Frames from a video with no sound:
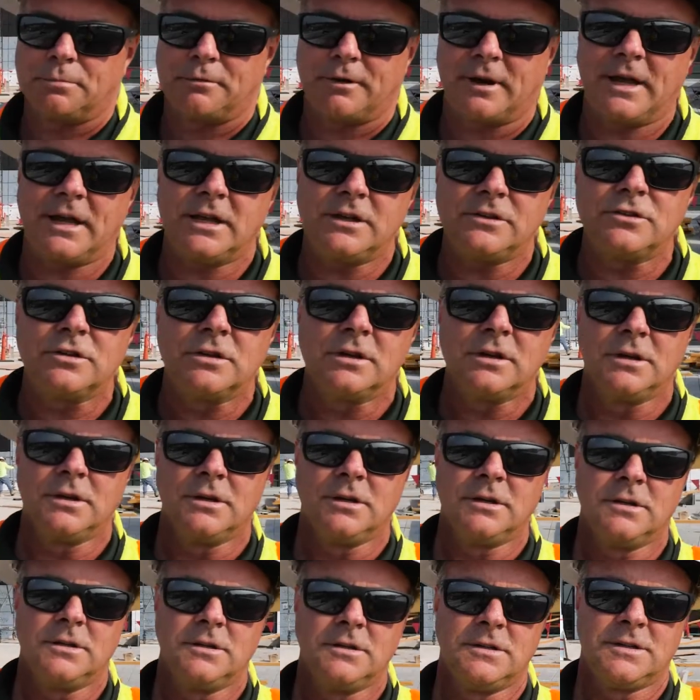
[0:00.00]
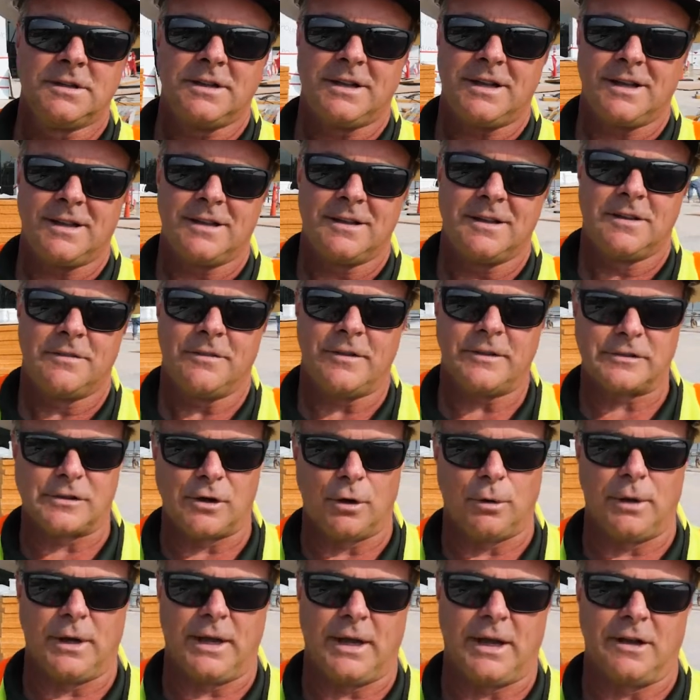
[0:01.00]
bridge that's
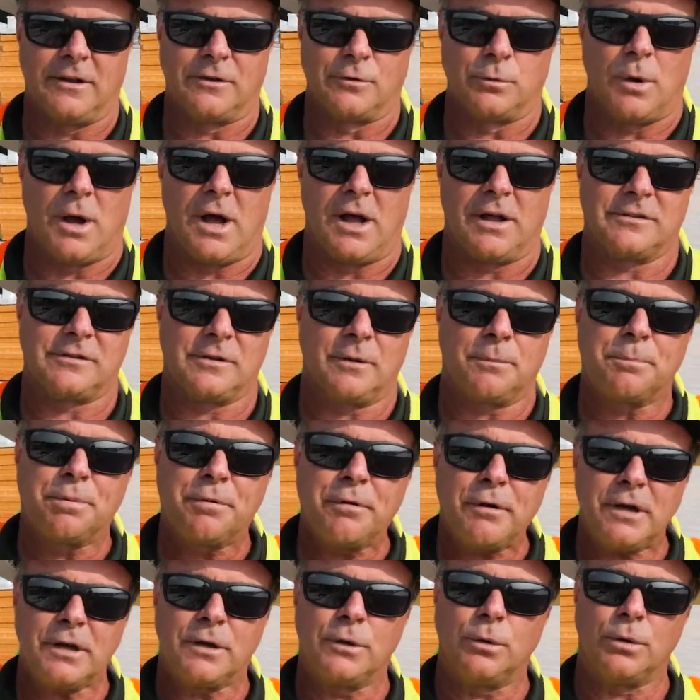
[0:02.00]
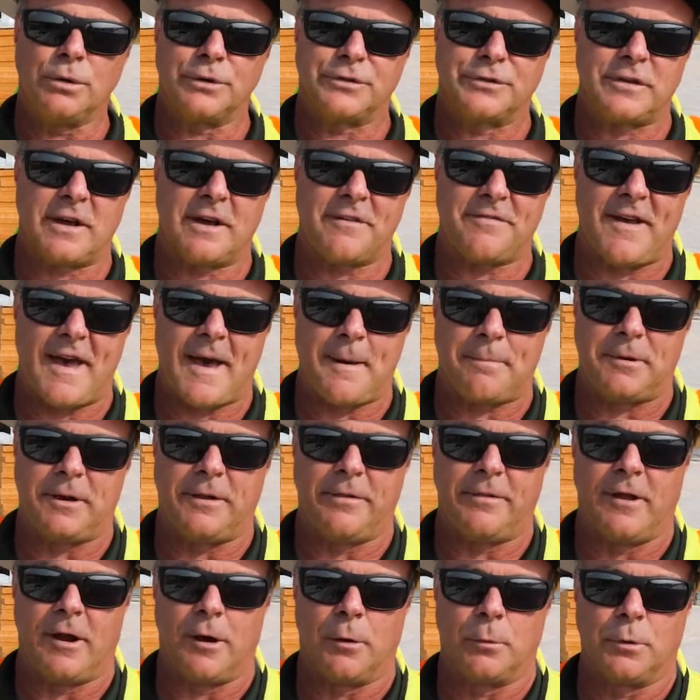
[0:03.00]
going in as well. So pretty cool stuff
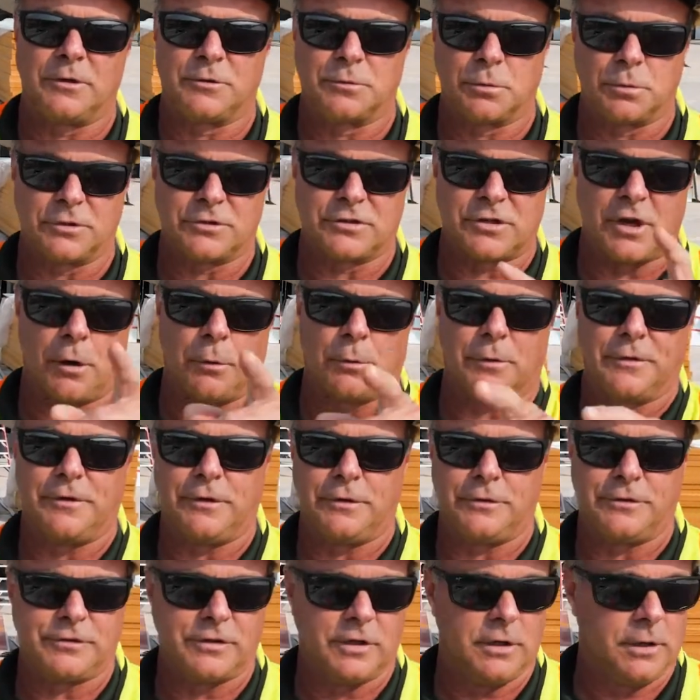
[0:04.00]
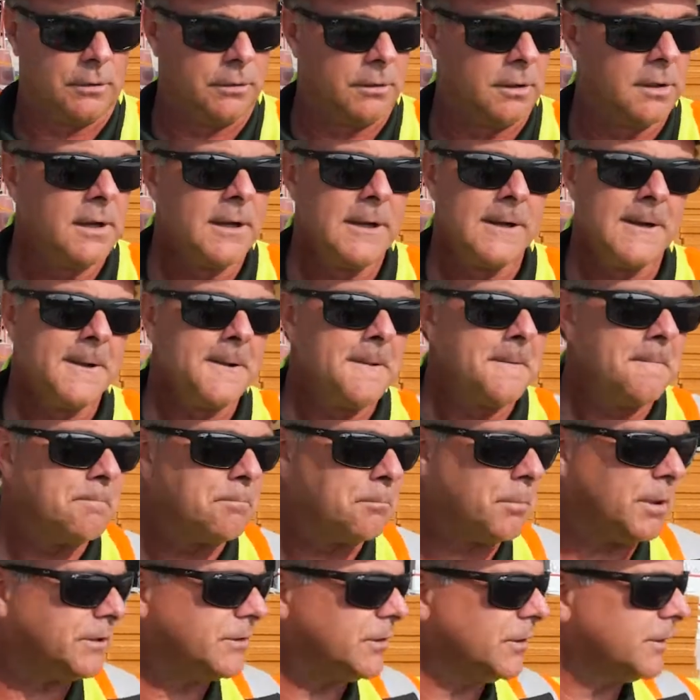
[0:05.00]
happening there, which we'll share with you soon.
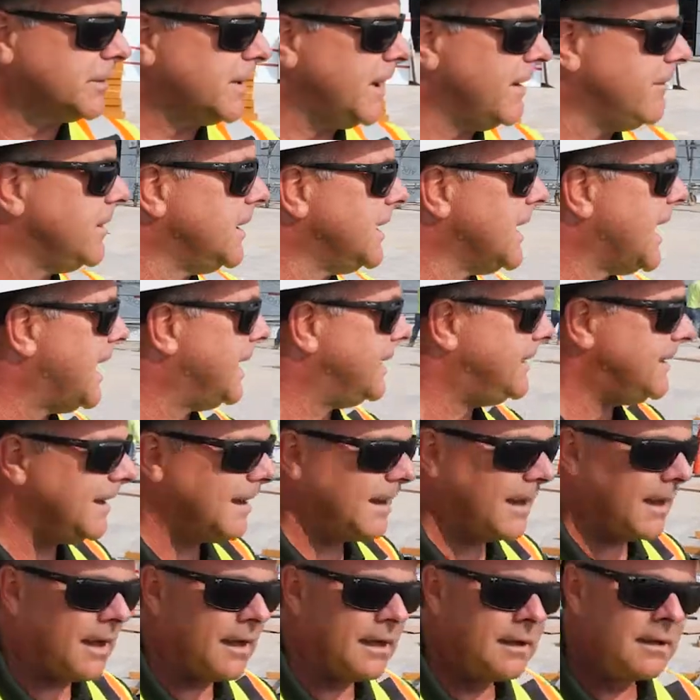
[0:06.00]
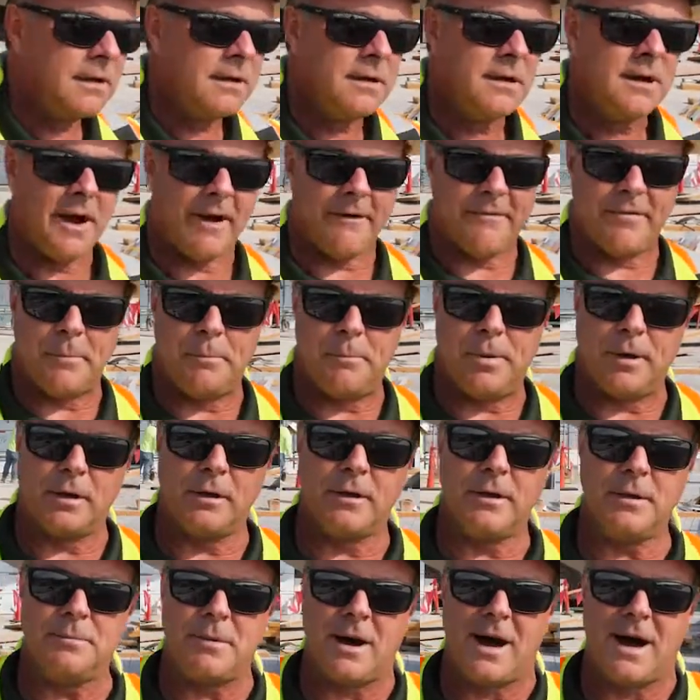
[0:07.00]
But just give you an idea of the
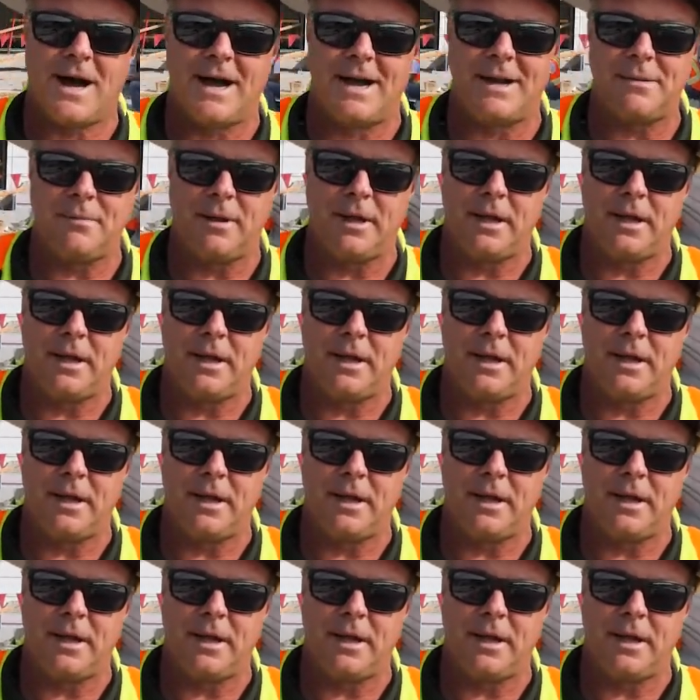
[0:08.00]
building behind